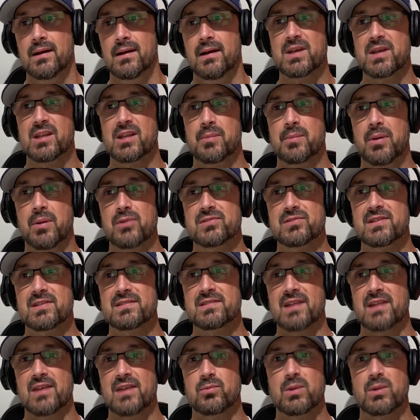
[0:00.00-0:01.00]
Speaking of the
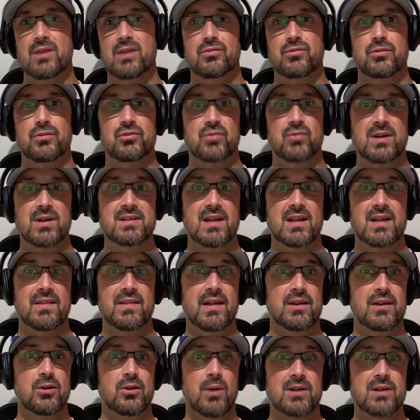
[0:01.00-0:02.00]
postseason, as we get to the trade
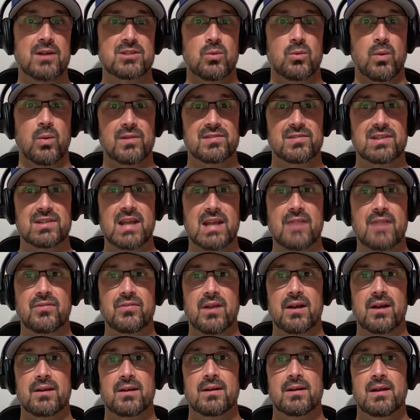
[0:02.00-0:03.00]
deadline, who actually wants to
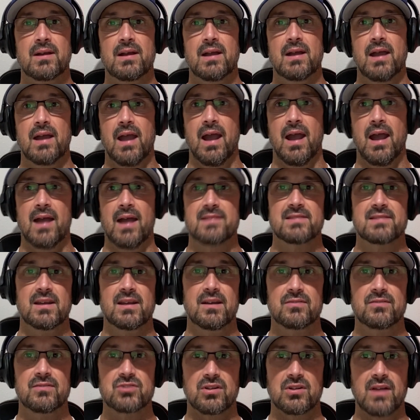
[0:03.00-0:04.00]
get there? As
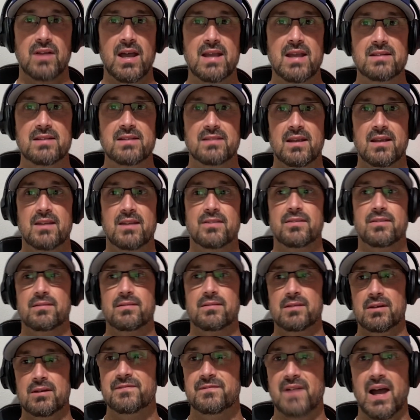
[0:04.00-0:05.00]
of July
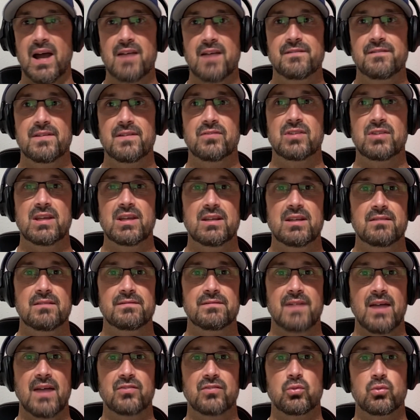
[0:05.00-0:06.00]
18th,
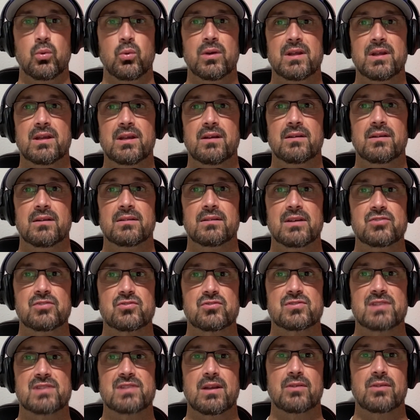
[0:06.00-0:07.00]
5:15, 5:20 here,
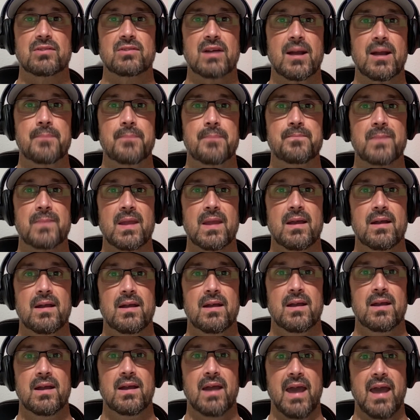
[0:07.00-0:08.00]
Eastern Standard Time,
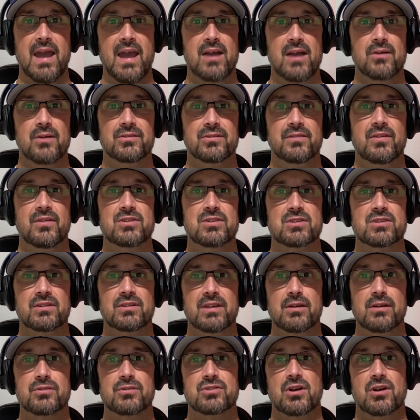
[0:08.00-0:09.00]
AL
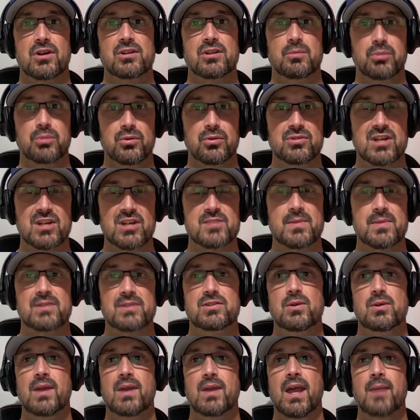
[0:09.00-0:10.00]
division leaders are the Blue Jays
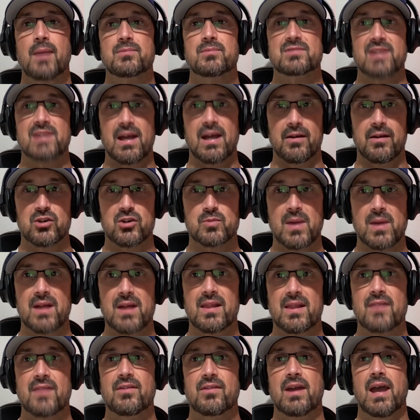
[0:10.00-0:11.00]
by 2 games, Tigers
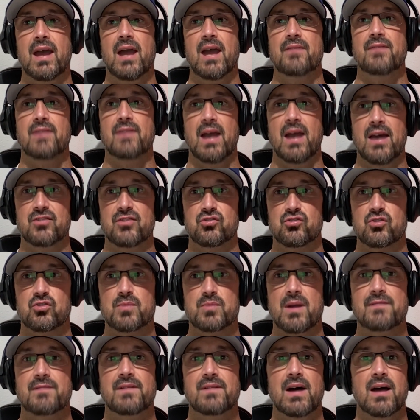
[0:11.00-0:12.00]
by 11.5,
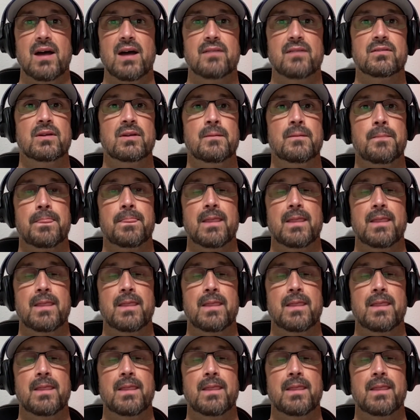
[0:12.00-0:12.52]
Astros by 5.